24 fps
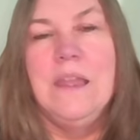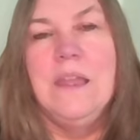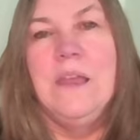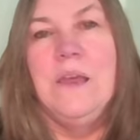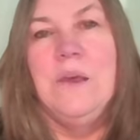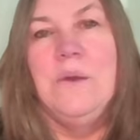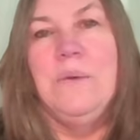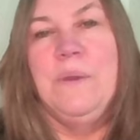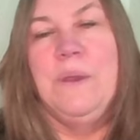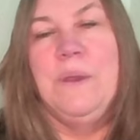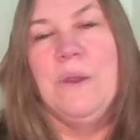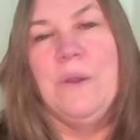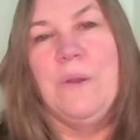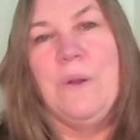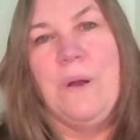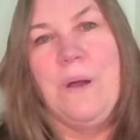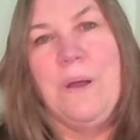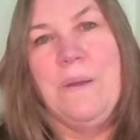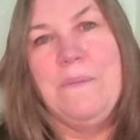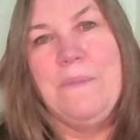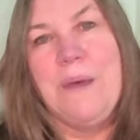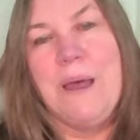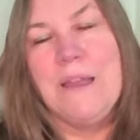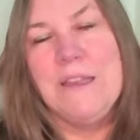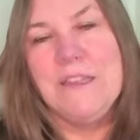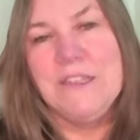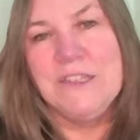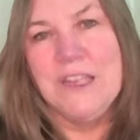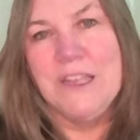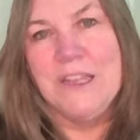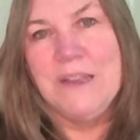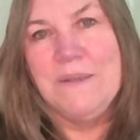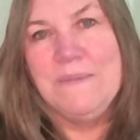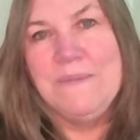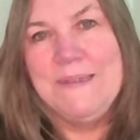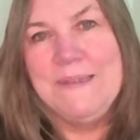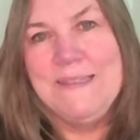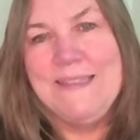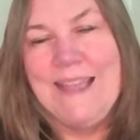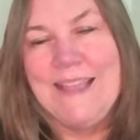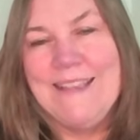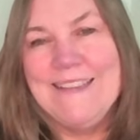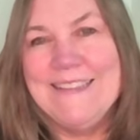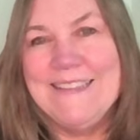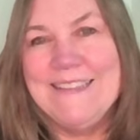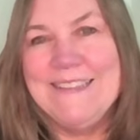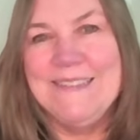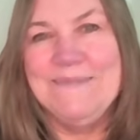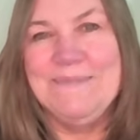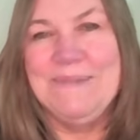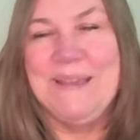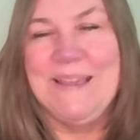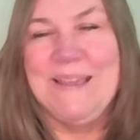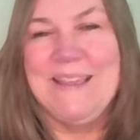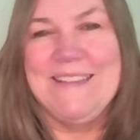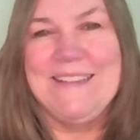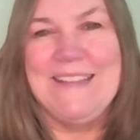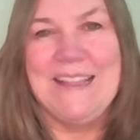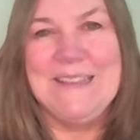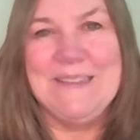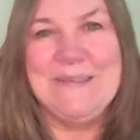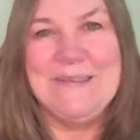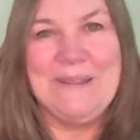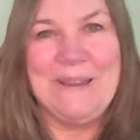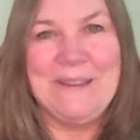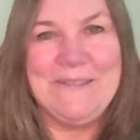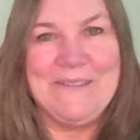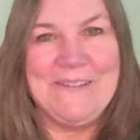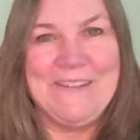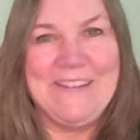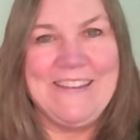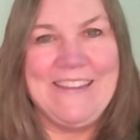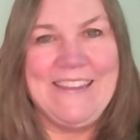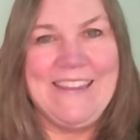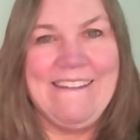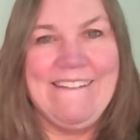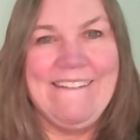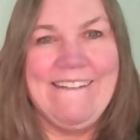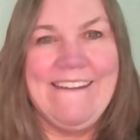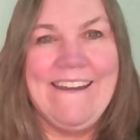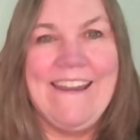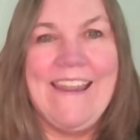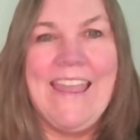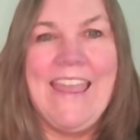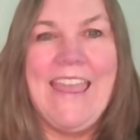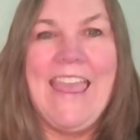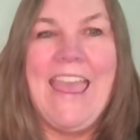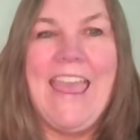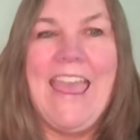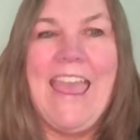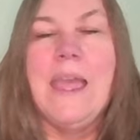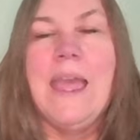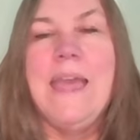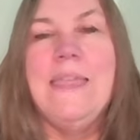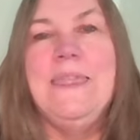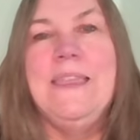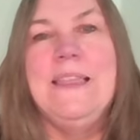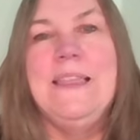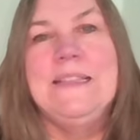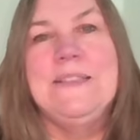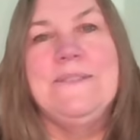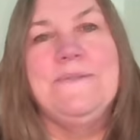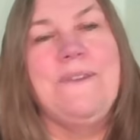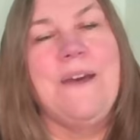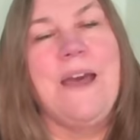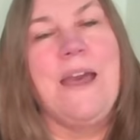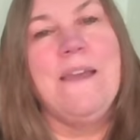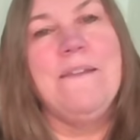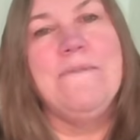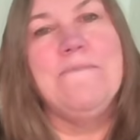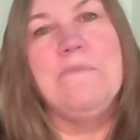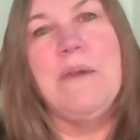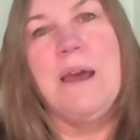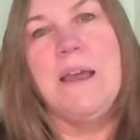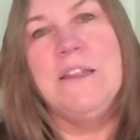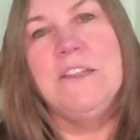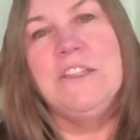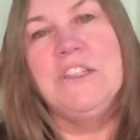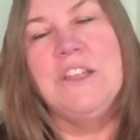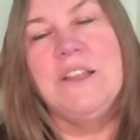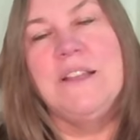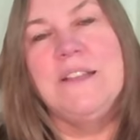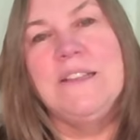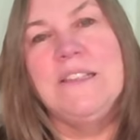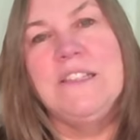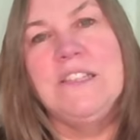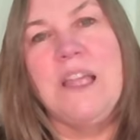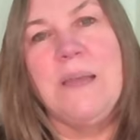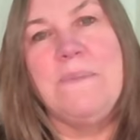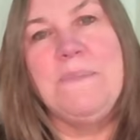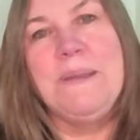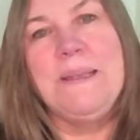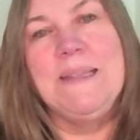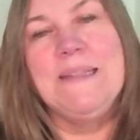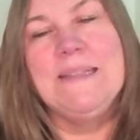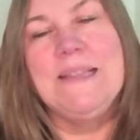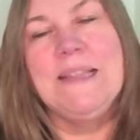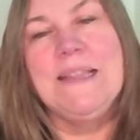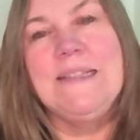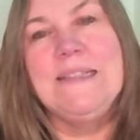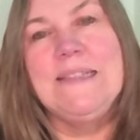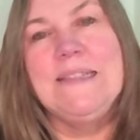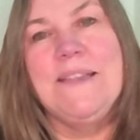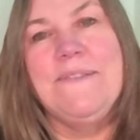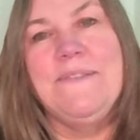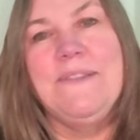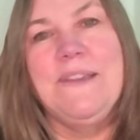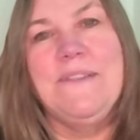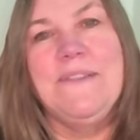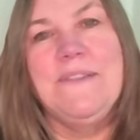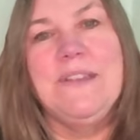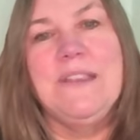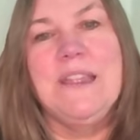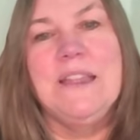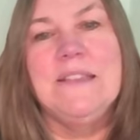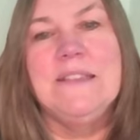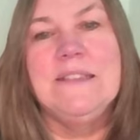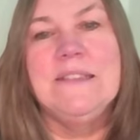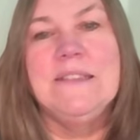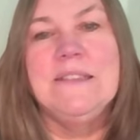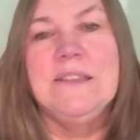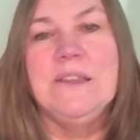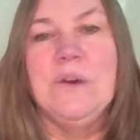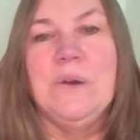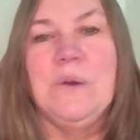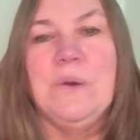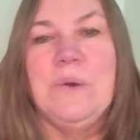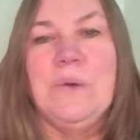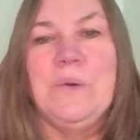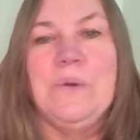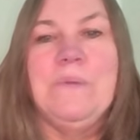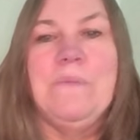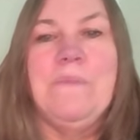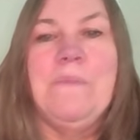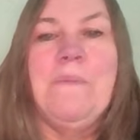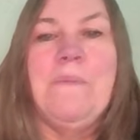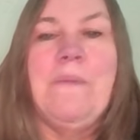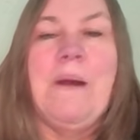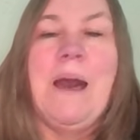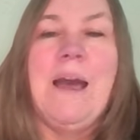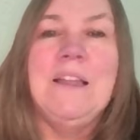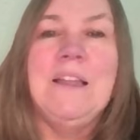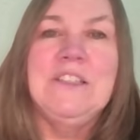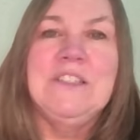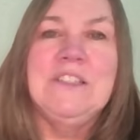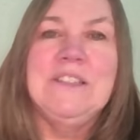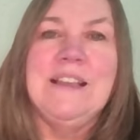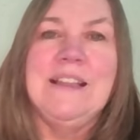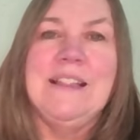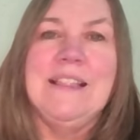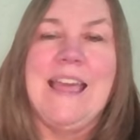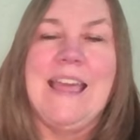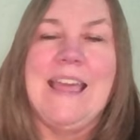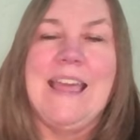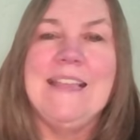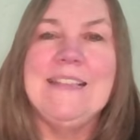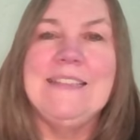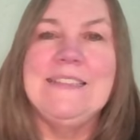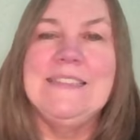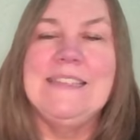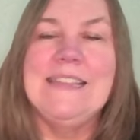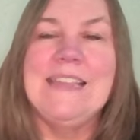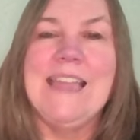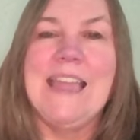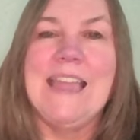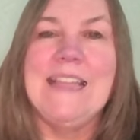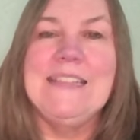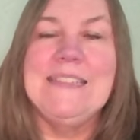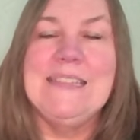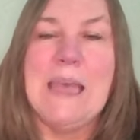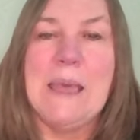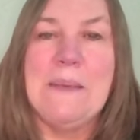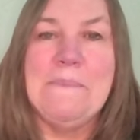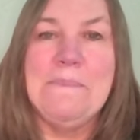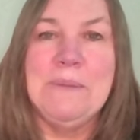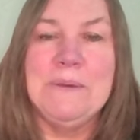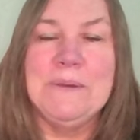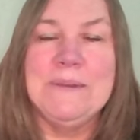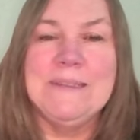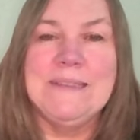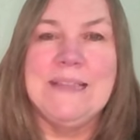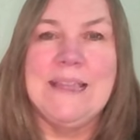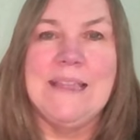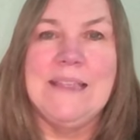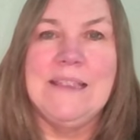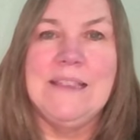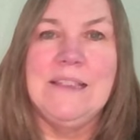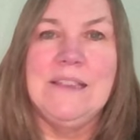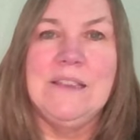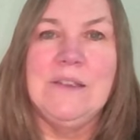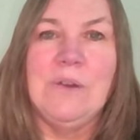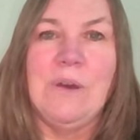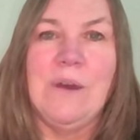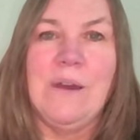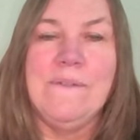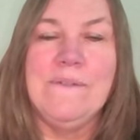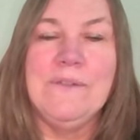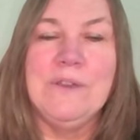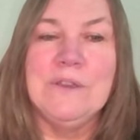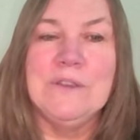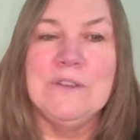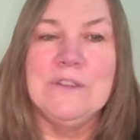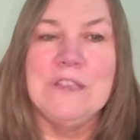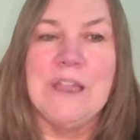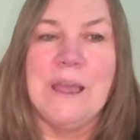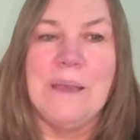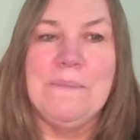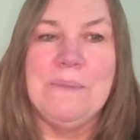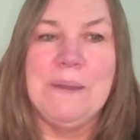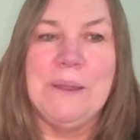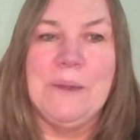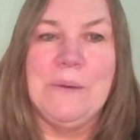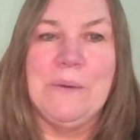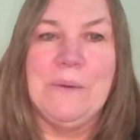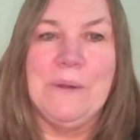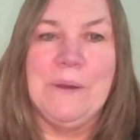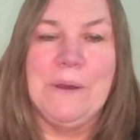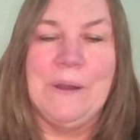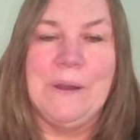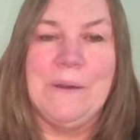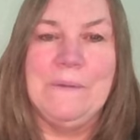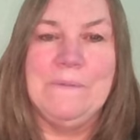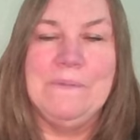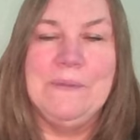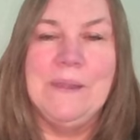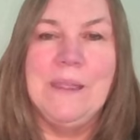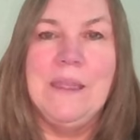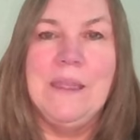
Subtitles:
We are all Mahjong obsessed because that's why we're here. And these 5 Mahjong shopping sites have given us the code Mah Jongg Class to get 10% off your shopping order.